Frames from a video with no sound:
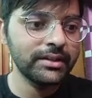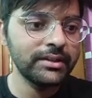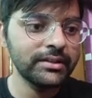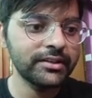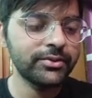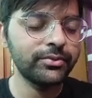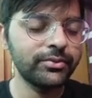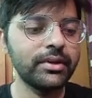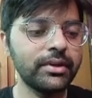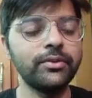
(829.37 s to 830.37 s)
case
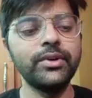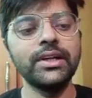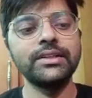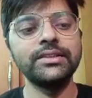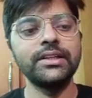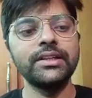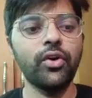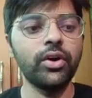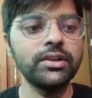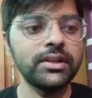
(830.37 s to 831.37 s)
will consider
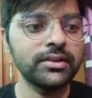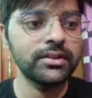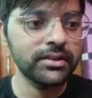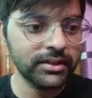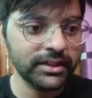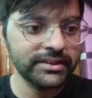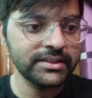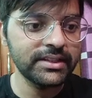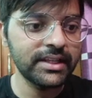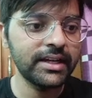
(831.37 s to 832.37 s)
all the cases
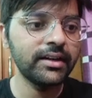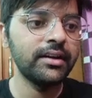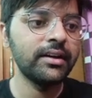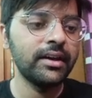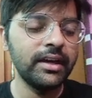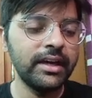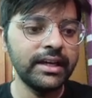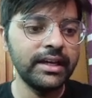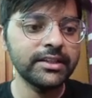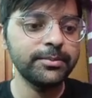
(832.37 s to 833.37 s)
that
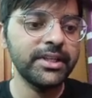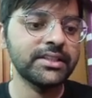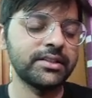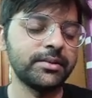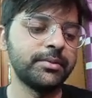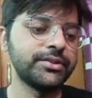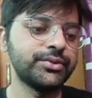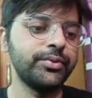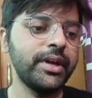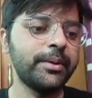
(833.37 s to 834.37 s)
Lx has biggest number. So
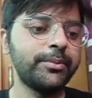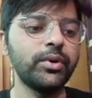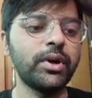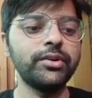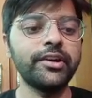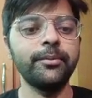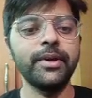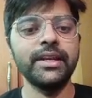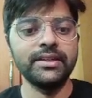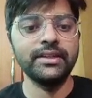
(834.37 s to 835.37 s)
we have to count
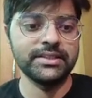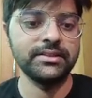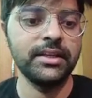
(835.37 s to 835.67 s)
remaining cases.